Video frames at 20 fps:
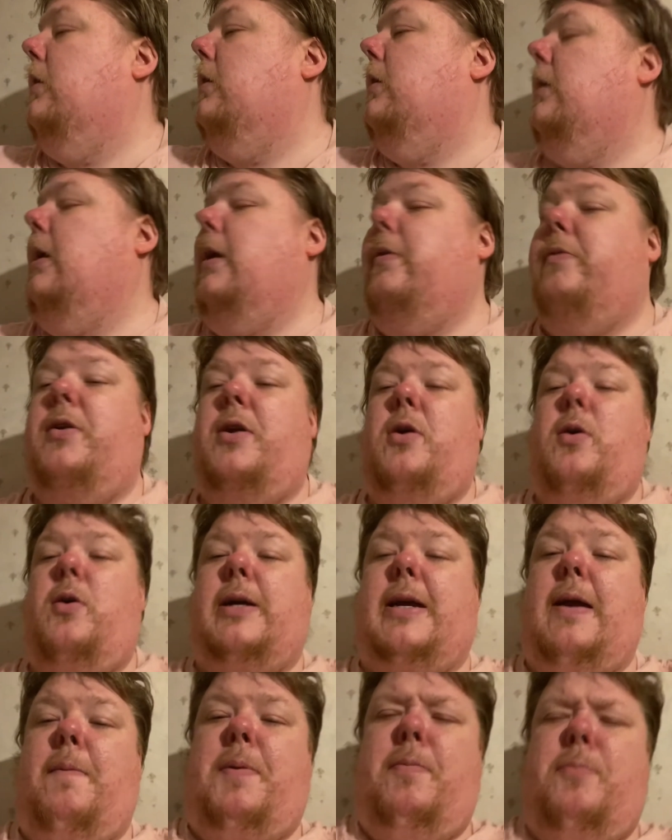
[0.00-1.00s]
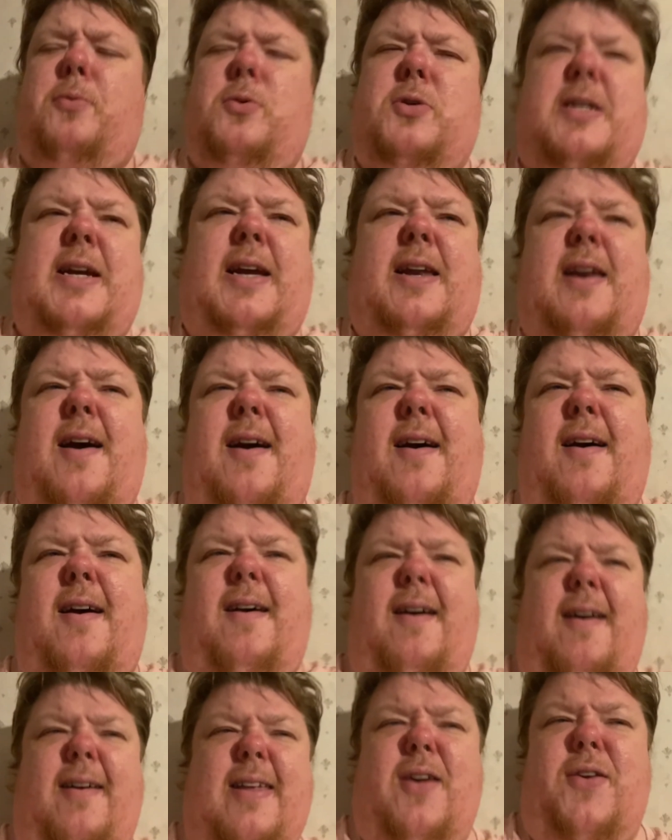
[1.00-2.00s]
Even though I get people saying,
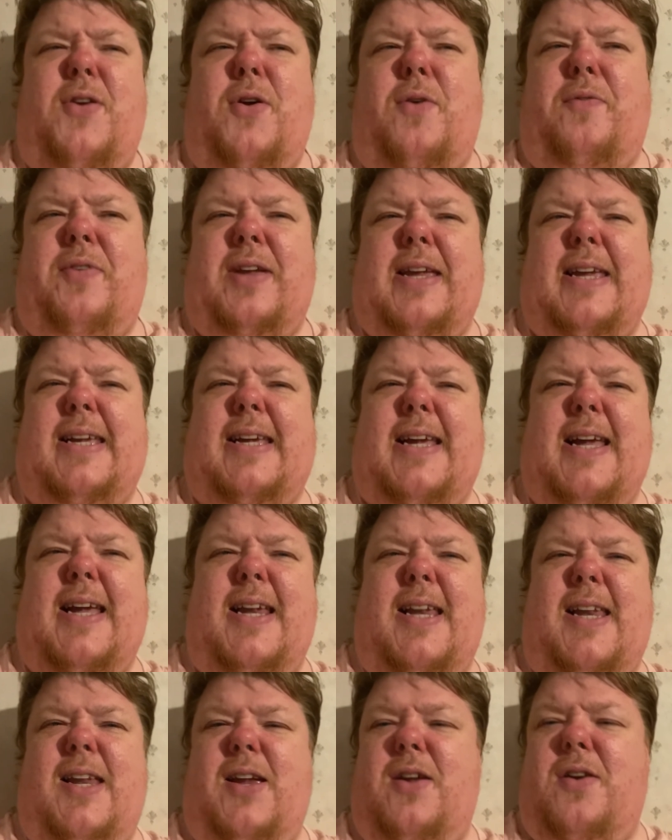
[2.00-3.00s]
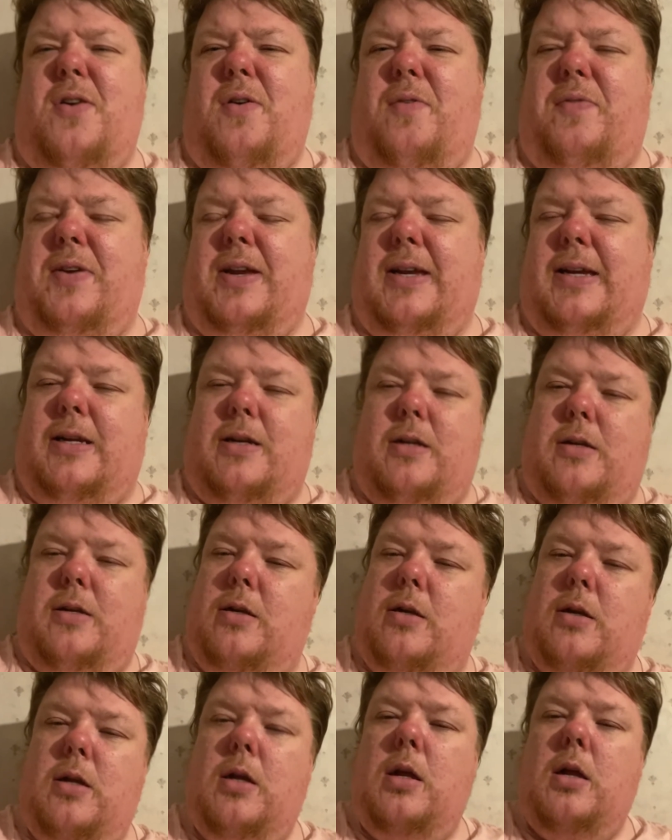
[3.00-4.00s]
you're not
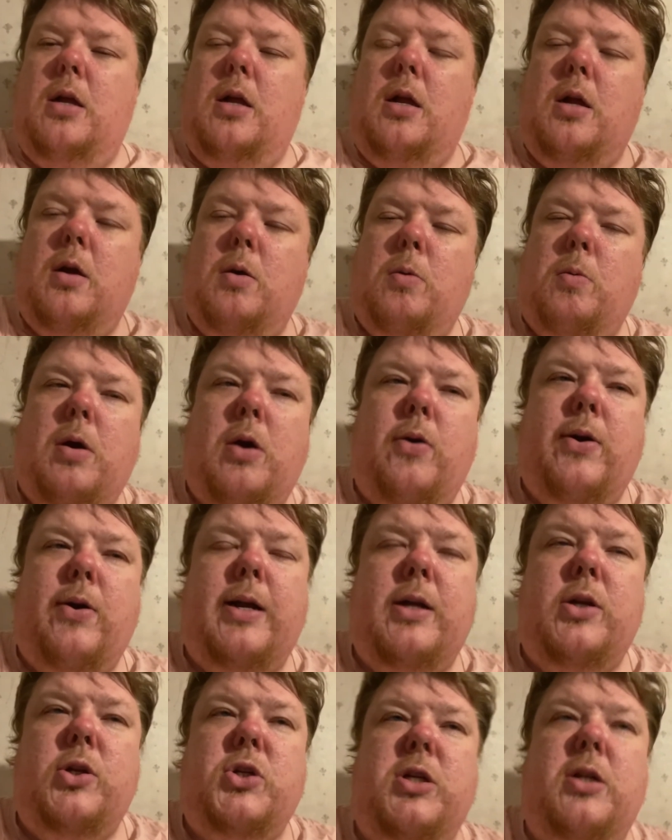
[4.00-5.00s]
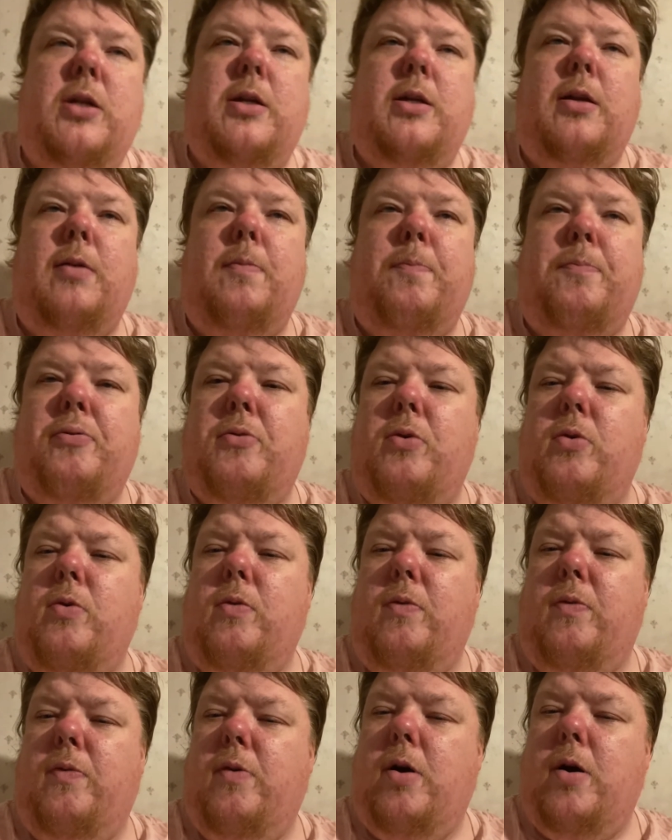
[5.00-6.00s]
vegan. Well, actually,
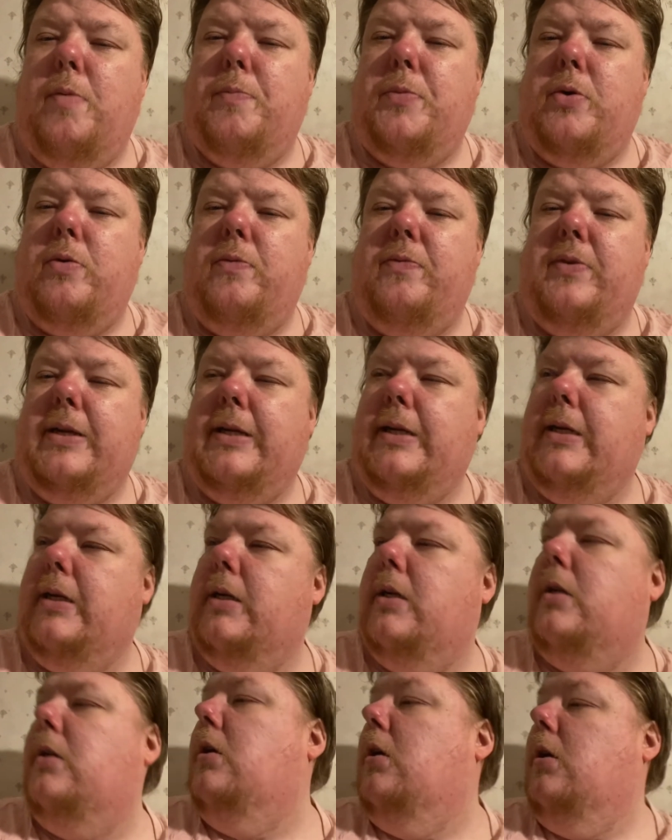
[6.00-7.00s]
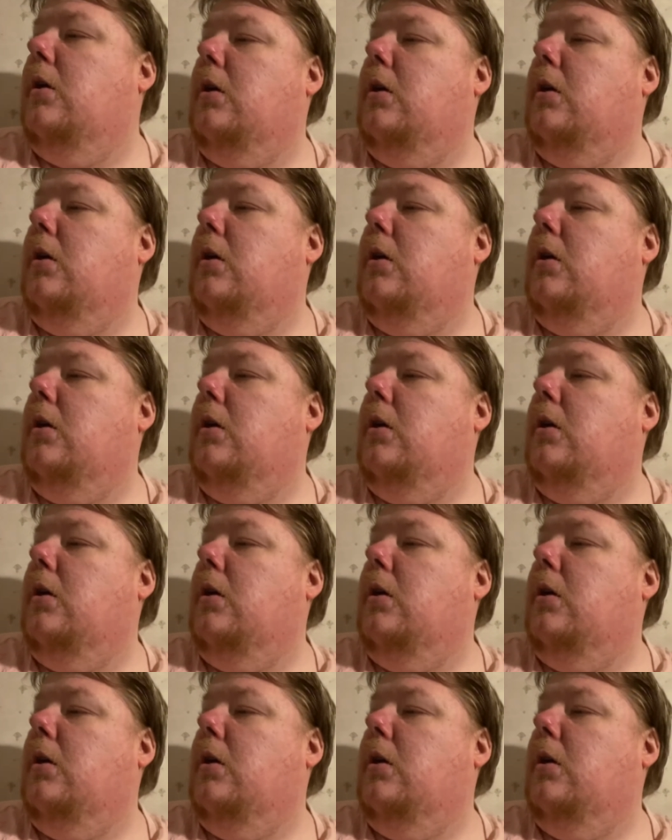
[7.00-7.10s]
prove I'm not vegan.